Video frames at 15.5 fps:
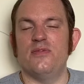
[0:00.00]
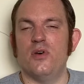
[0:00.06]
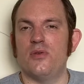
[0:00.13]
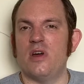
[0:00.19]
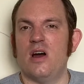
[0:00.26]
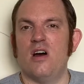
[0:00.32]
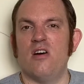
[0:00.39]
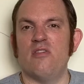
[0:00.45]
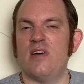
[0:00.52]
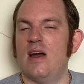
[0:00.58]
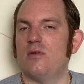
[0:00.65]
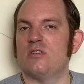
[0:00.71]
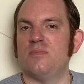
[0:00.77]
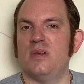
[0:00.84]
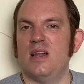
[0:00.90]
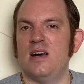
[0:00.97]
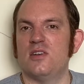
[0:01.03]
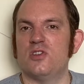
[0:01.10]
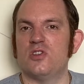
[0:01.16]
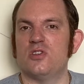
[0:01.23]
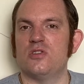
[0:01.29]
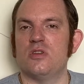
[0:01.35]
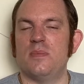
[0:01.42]
4.5 hours
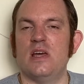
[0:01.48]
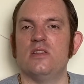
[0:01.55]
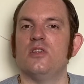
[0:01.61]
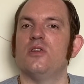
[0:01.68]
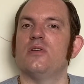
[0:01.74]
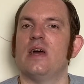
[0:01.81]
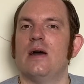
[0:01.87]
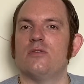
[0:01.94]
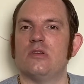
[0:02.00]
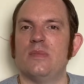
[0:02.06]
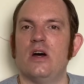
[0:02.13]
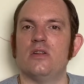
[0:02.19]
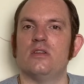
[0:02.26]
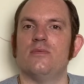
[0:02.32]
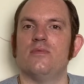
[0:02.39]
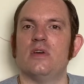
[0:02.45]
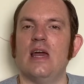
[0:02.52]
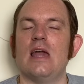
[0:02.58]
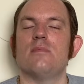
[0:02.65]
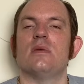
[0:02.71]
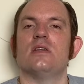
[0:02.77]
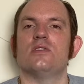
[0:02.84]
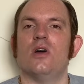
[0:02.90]
plus, depending on how demanding the
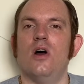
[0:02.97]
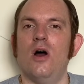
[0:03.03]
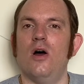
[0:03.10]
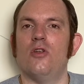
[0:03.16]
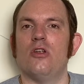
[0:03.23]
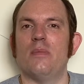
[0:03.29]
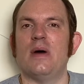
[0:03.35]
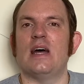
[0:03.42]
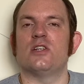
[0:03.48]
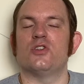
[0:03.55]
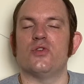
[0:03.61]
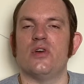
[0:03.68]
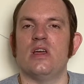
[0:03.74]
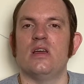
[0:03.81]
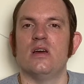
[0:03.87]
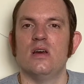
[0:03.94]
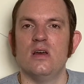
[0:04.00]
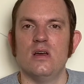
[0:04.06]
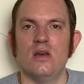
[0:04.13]
game is on the battery.